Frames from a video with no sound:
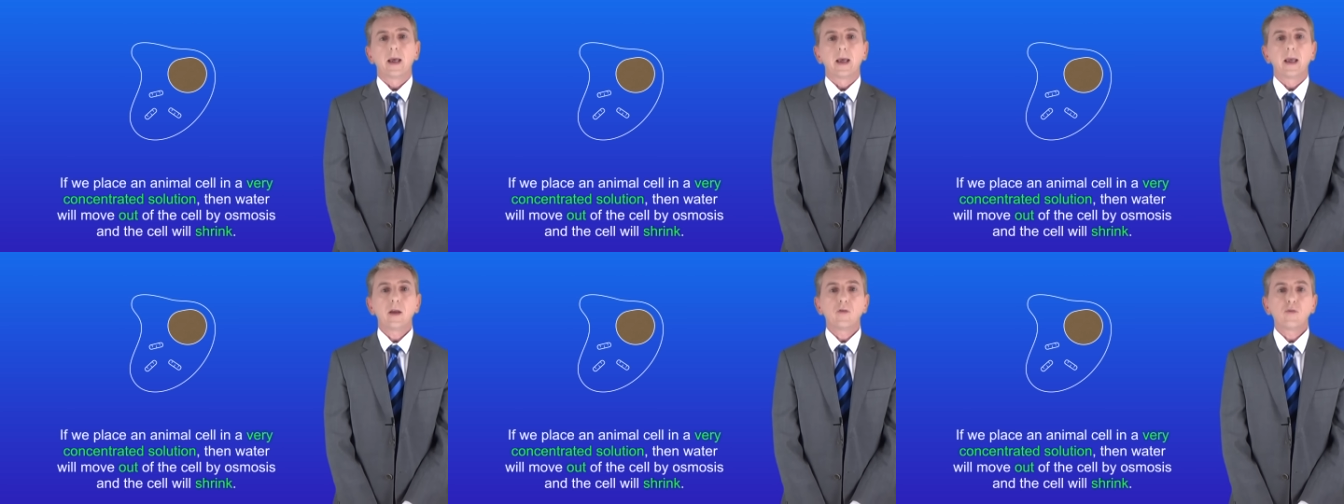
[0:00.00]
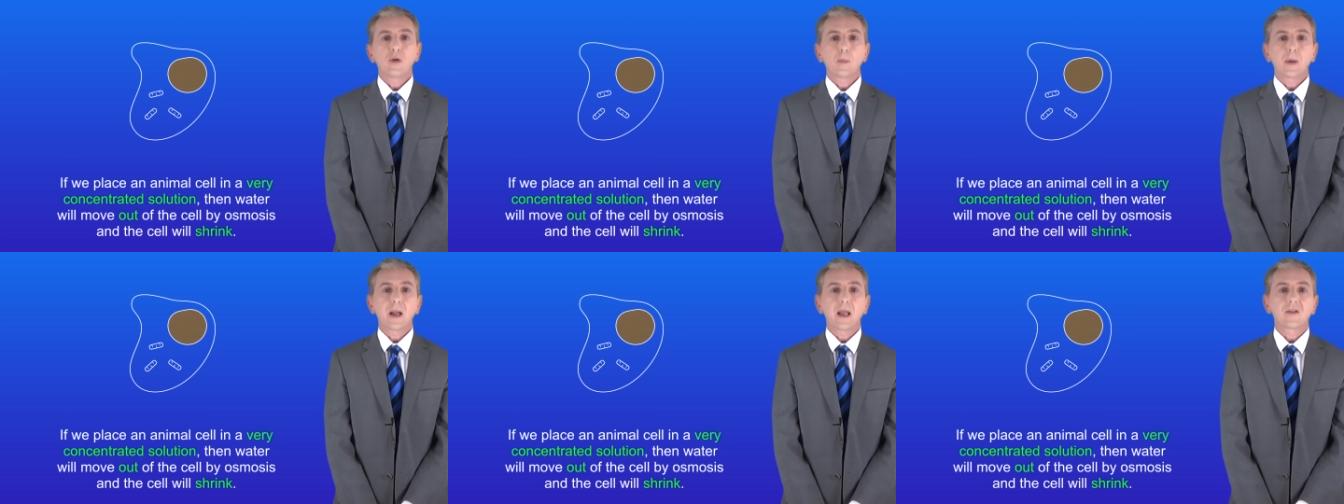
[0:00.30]
If
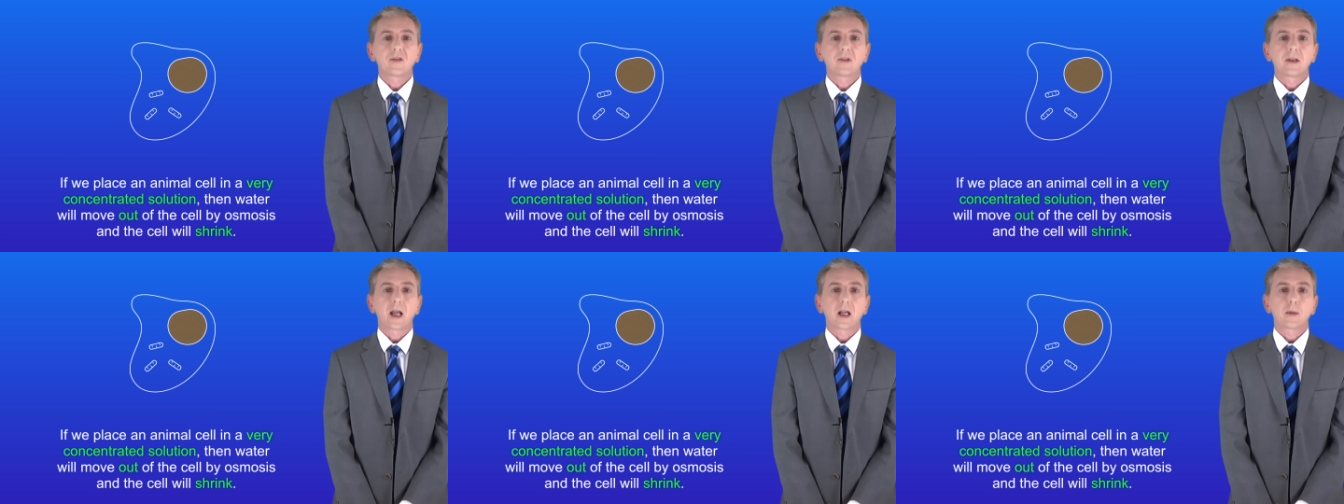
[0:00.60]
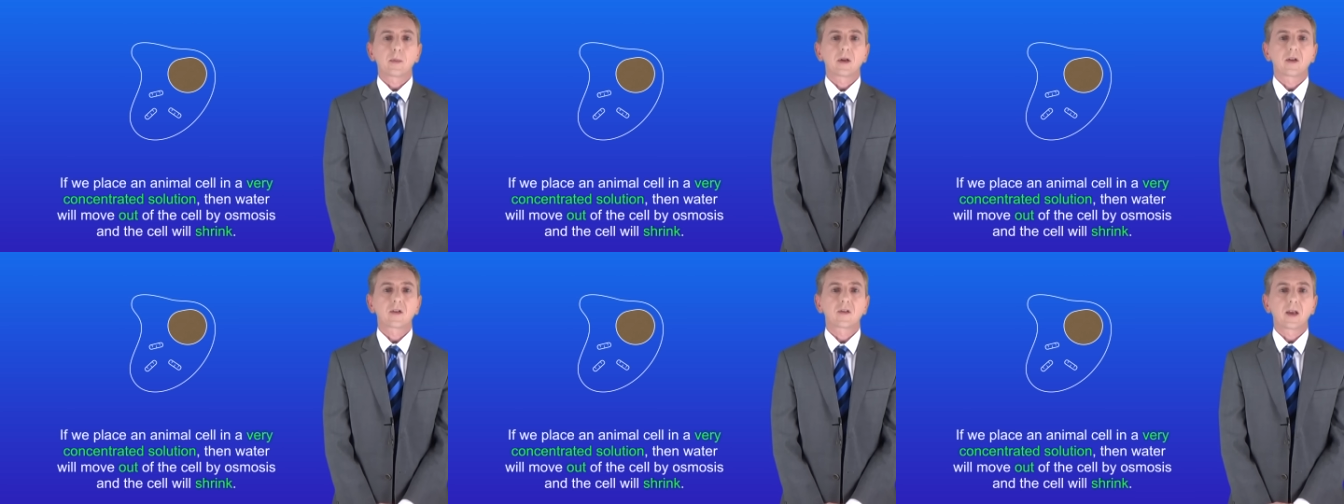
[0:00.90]
we place an
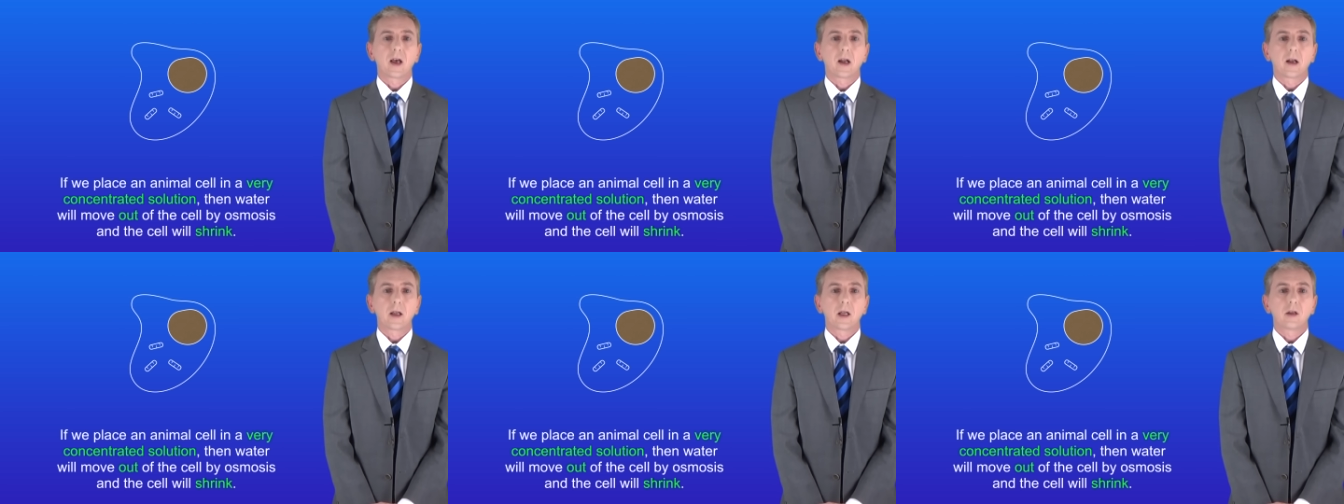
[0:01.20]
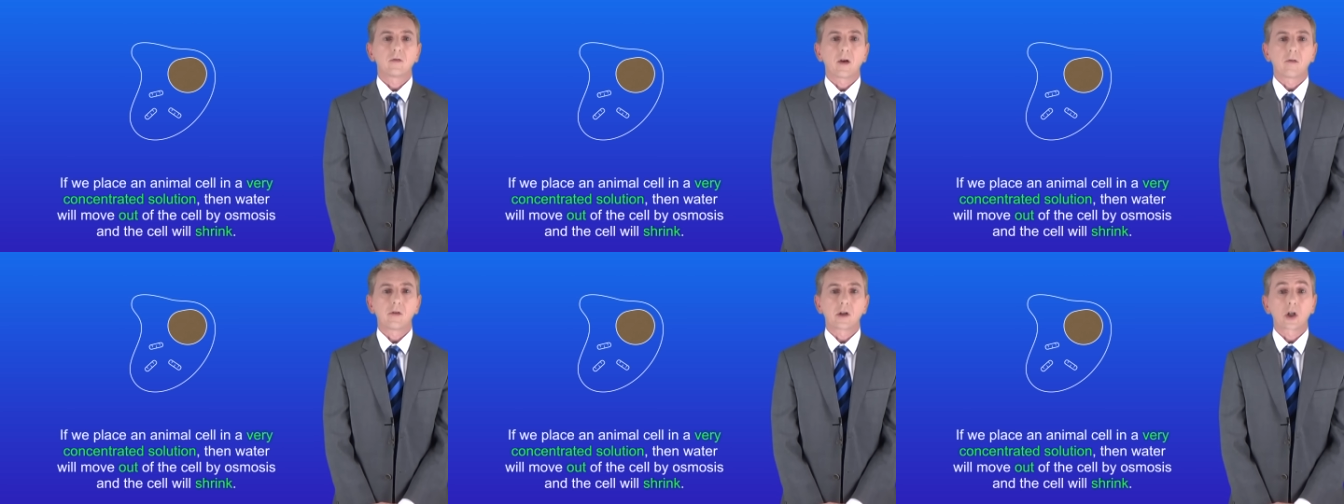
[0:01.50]
animal cell in
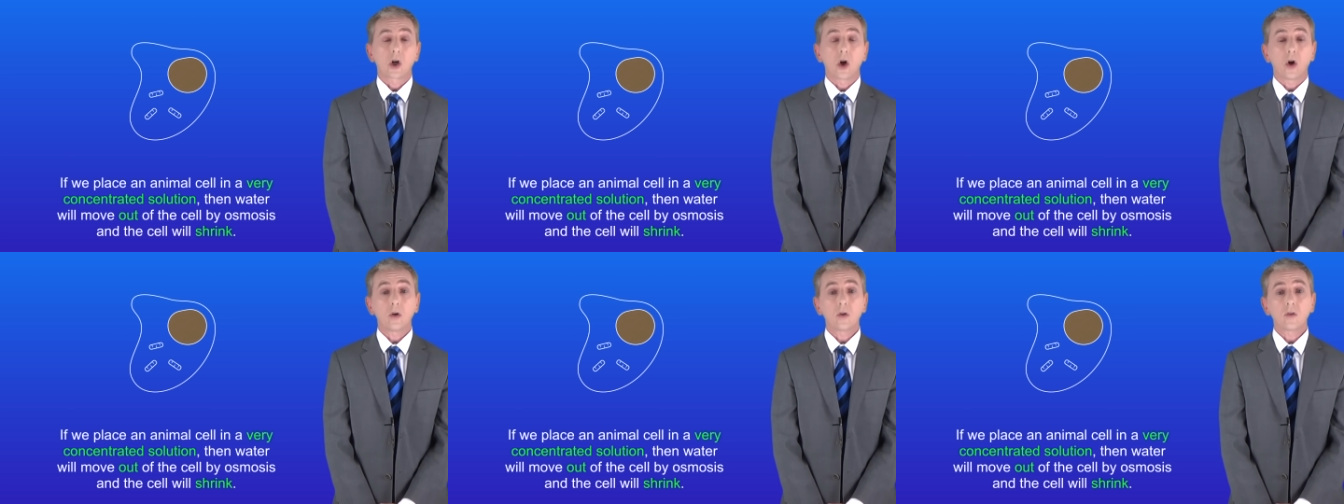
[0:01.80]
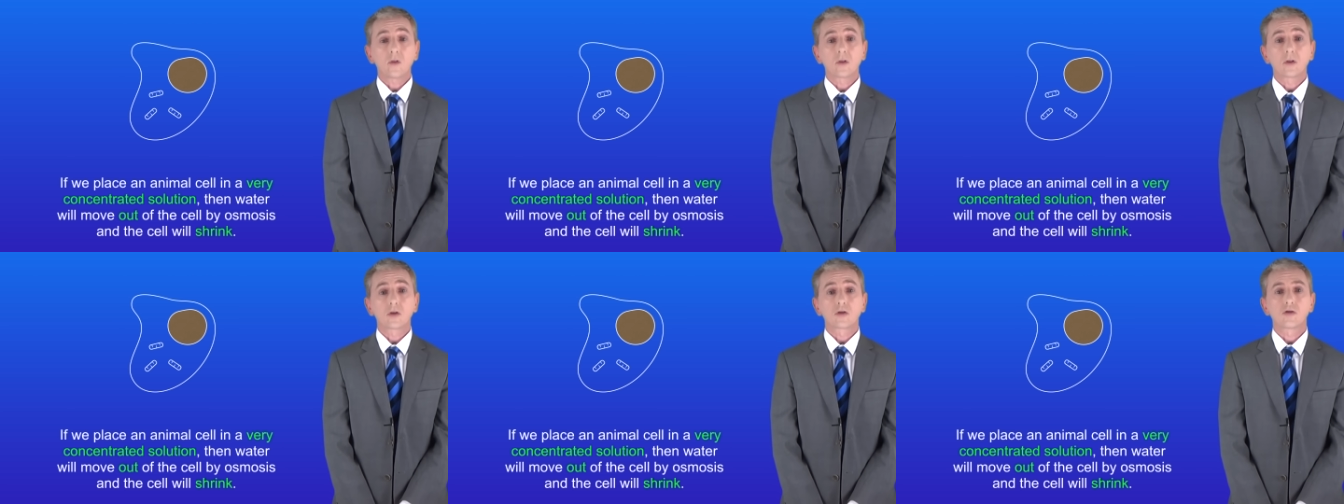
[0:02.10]
a very
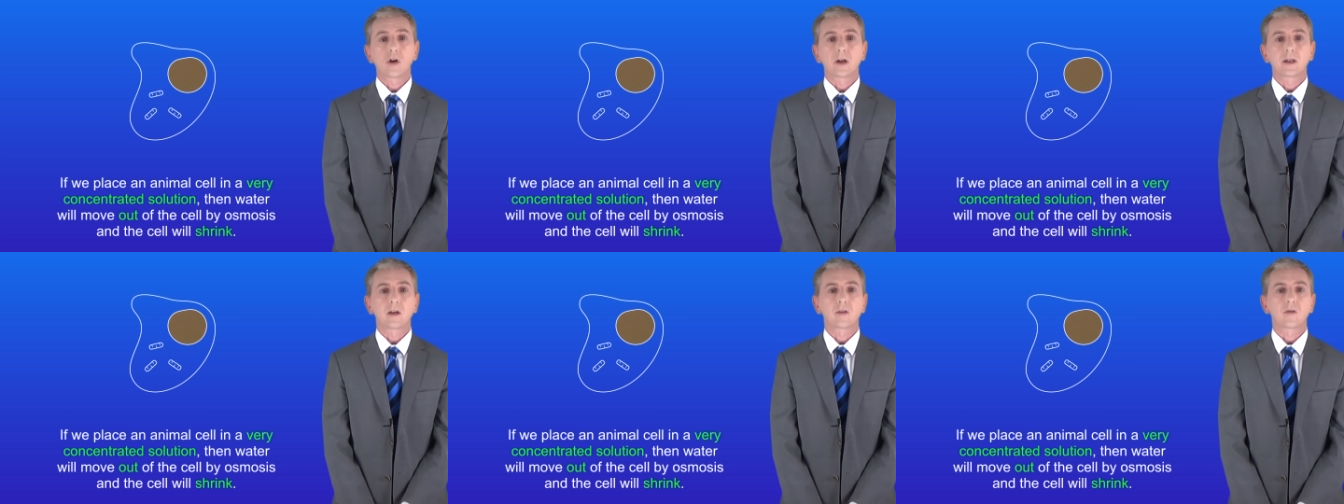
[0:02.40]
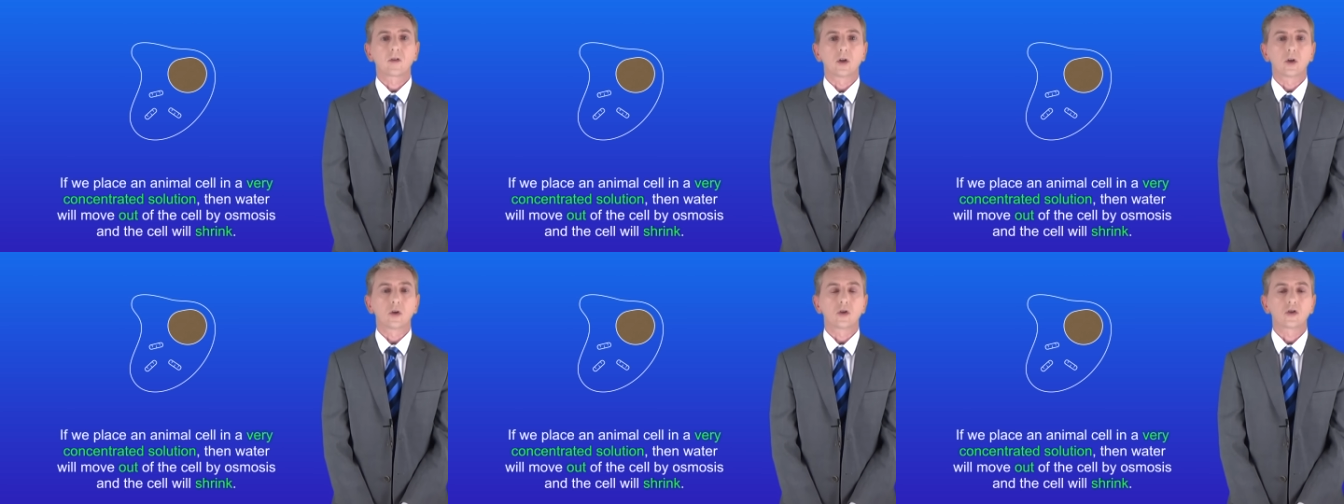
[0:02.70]
concentrated
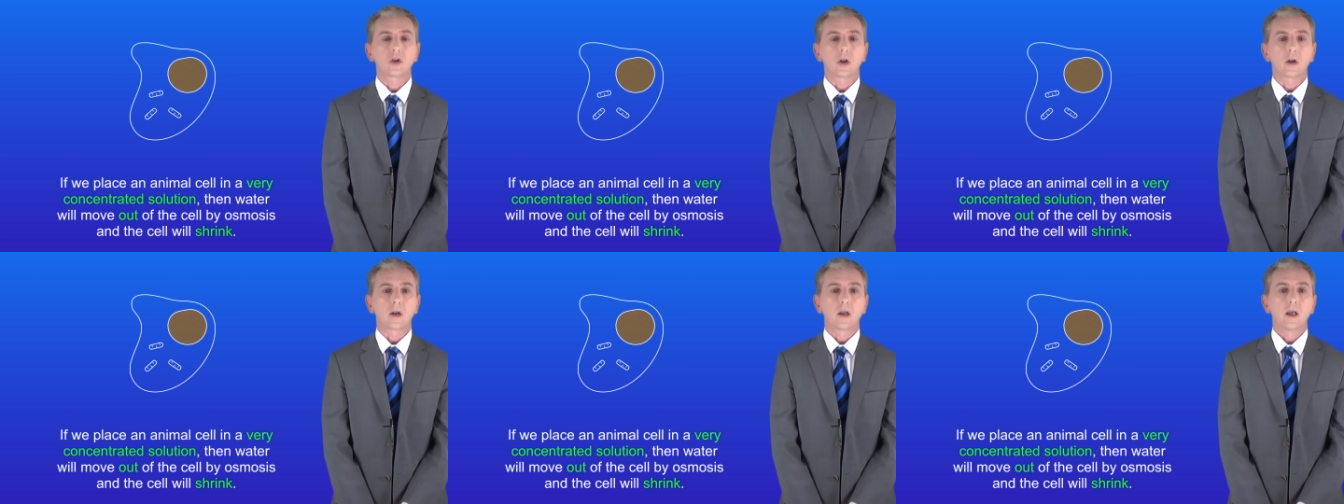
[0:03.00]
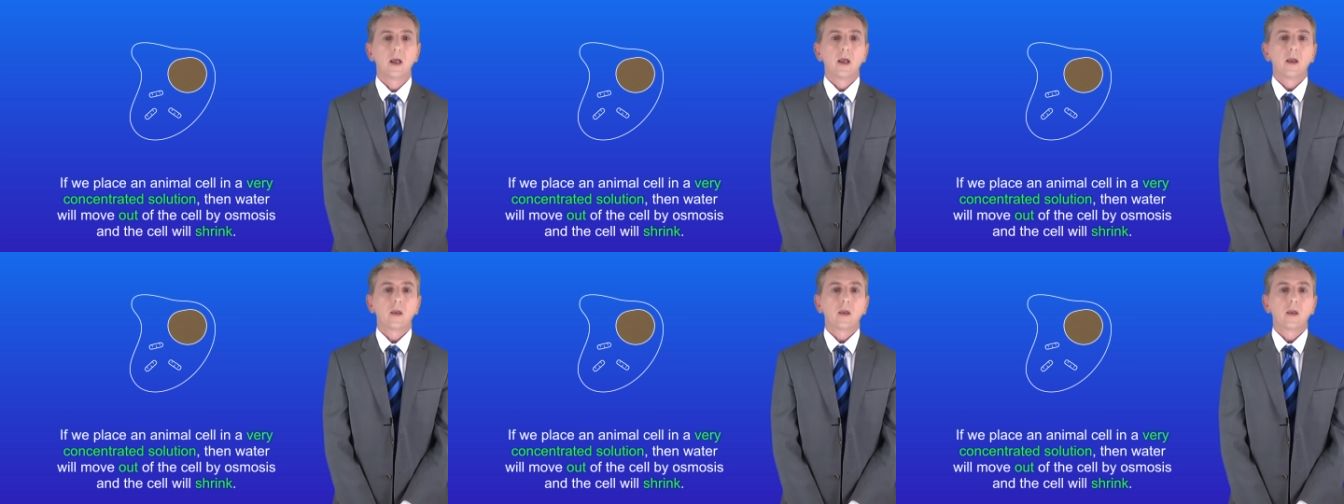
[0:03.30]
solution,